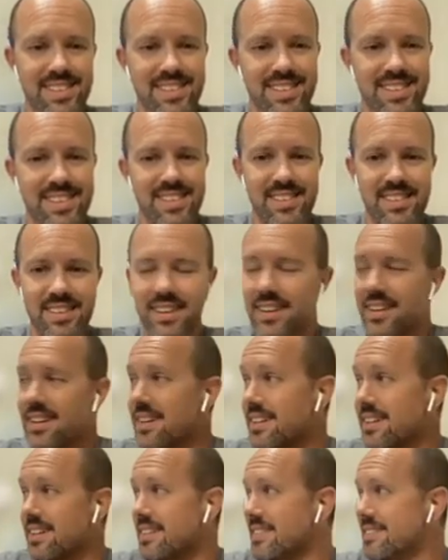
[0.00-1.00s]
It's
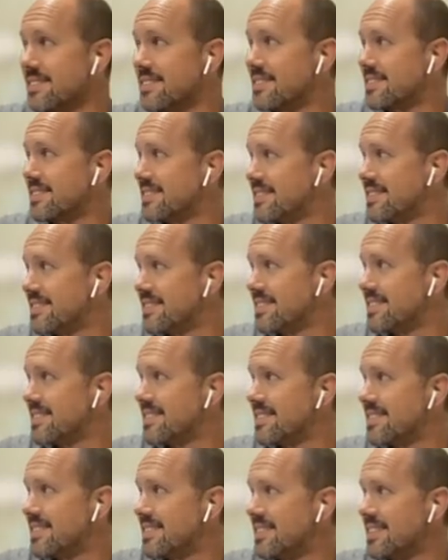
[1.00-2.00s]
it
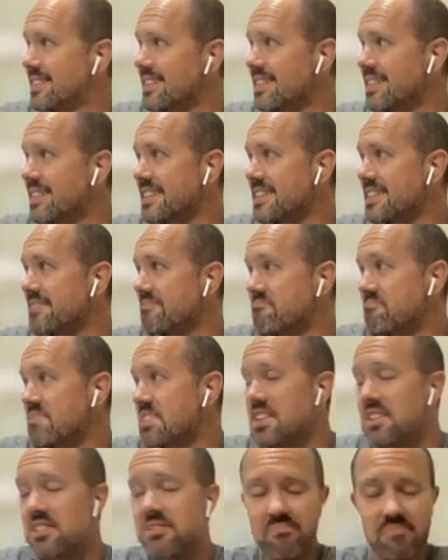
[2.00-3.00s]

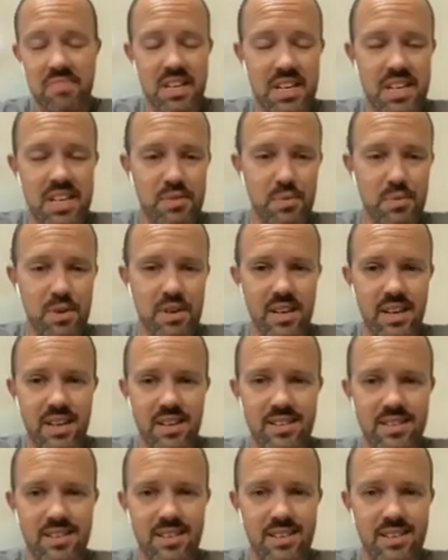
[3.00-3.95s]
is what it is,